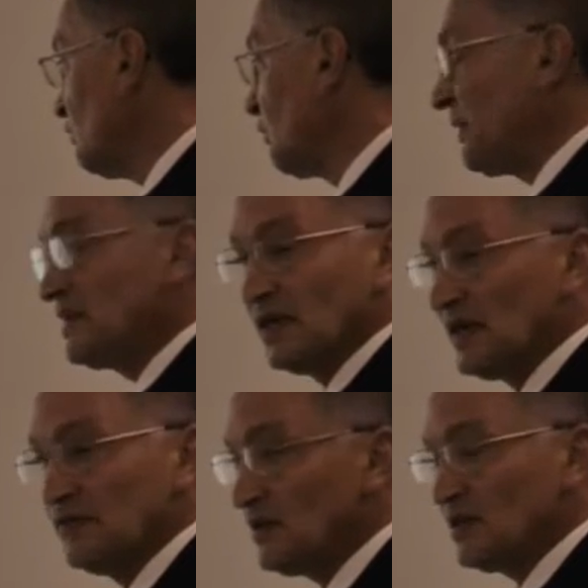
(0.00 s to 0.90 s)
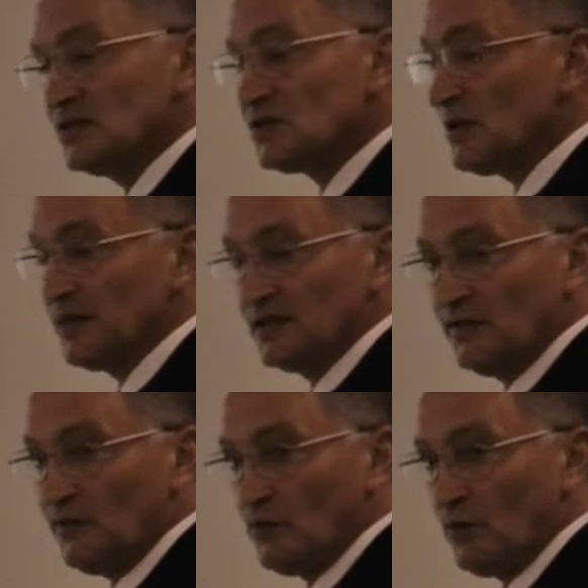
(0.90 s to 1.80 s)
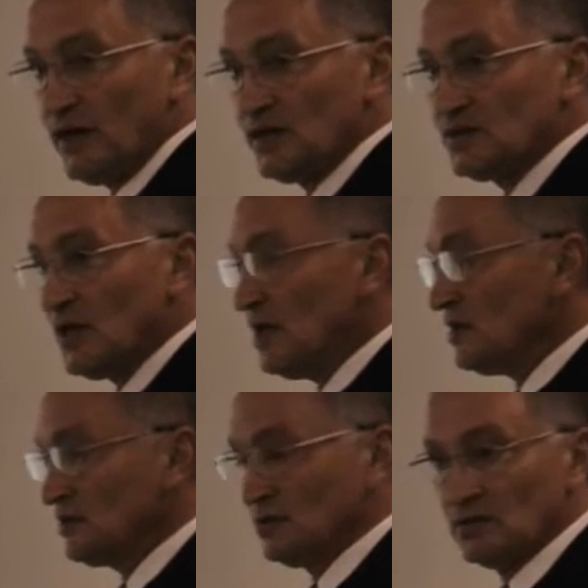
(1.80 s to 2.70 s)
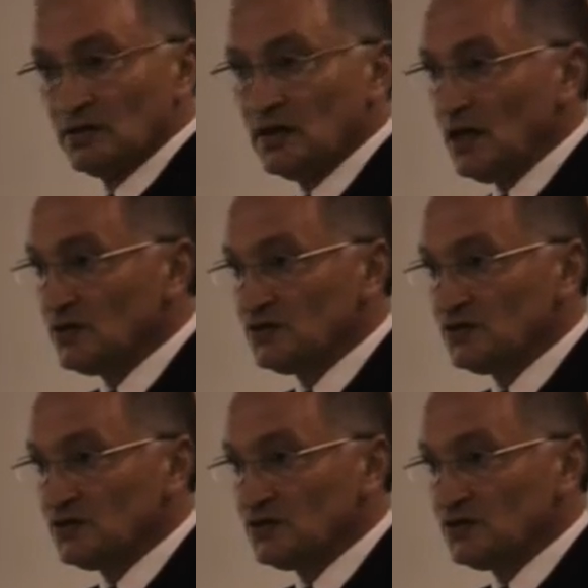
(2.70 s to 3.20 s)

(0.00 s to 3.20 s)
would be delivered in so many different ways to the